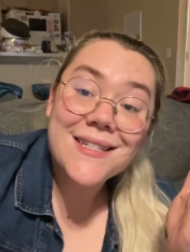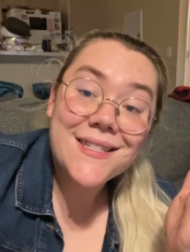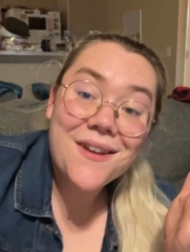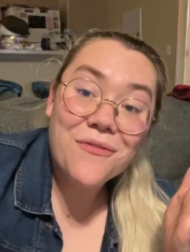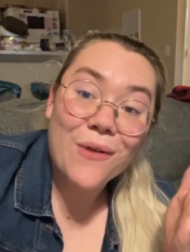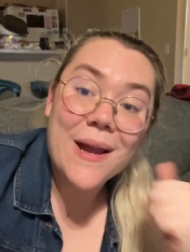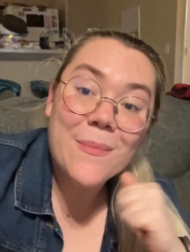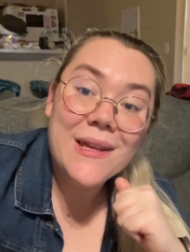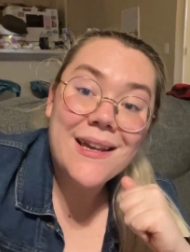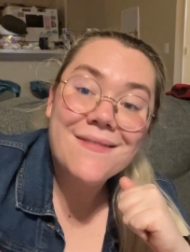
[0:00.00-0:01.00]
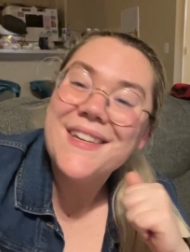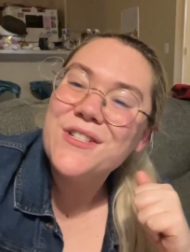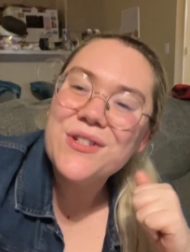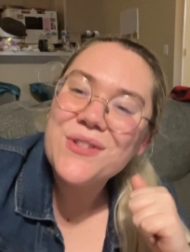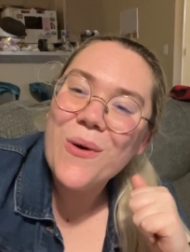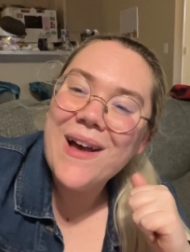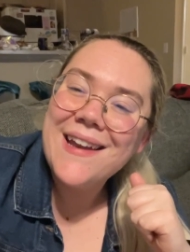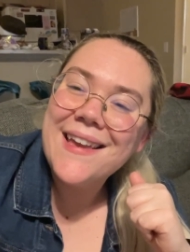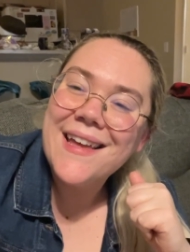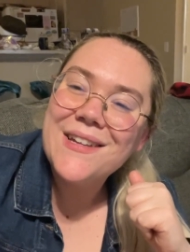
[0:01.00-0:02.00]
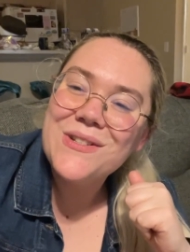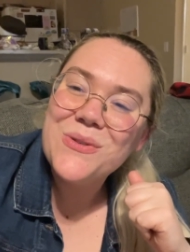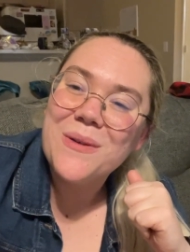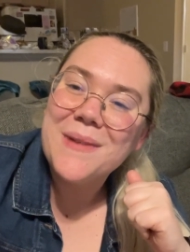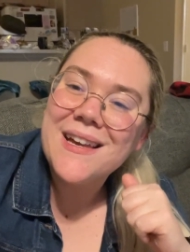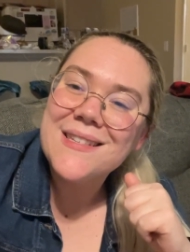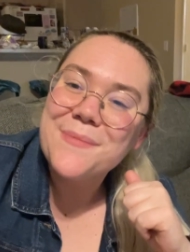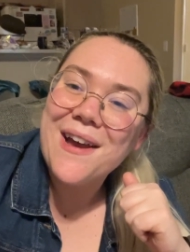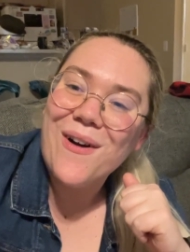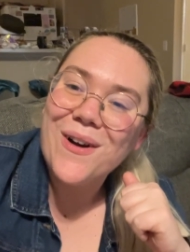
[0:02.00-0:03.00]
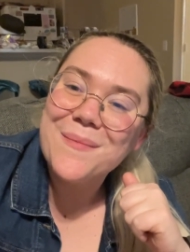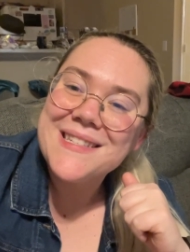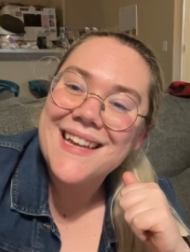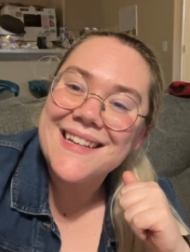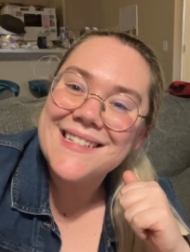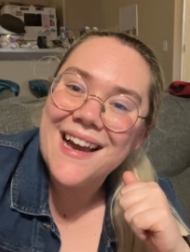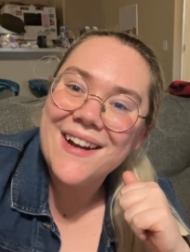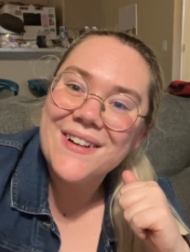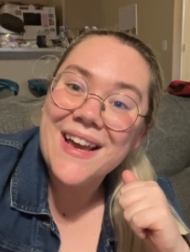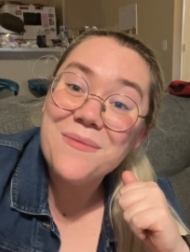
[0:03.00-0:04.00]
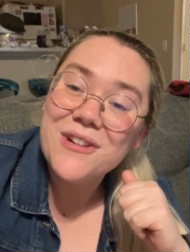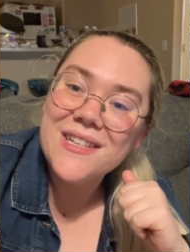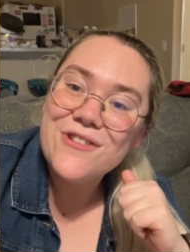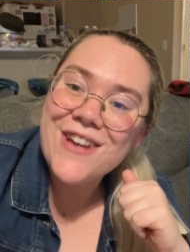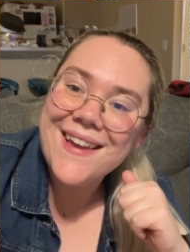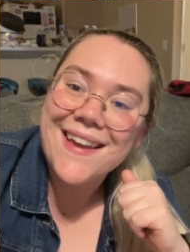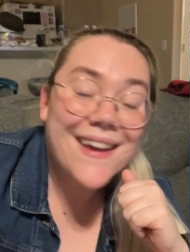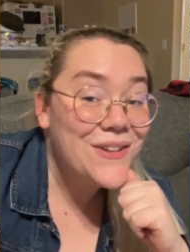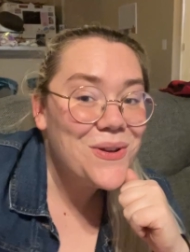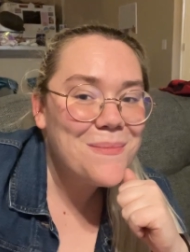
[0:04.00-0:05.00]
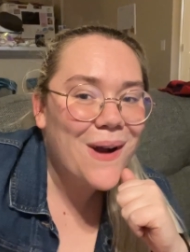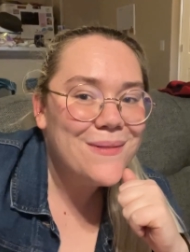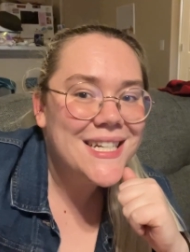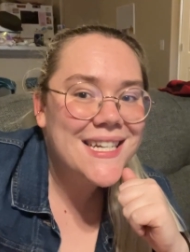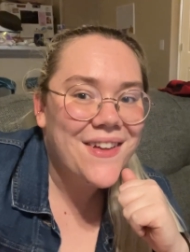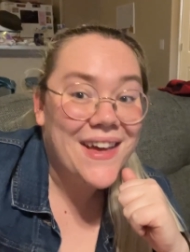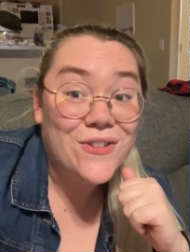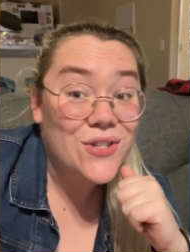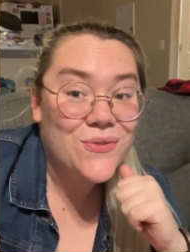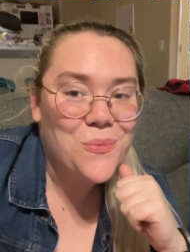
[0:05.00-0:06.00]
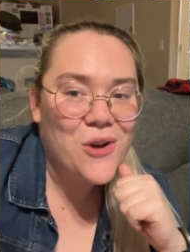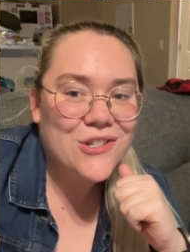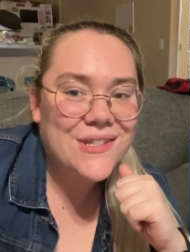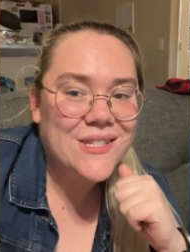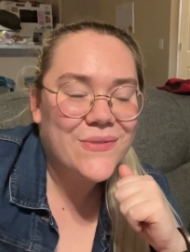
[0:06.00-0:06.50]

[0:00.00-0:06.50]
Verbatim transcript: is enough rambling. Let's just go ahead and get into it because my arm is getting tired and really shaky. And you can probably tell that just from watching this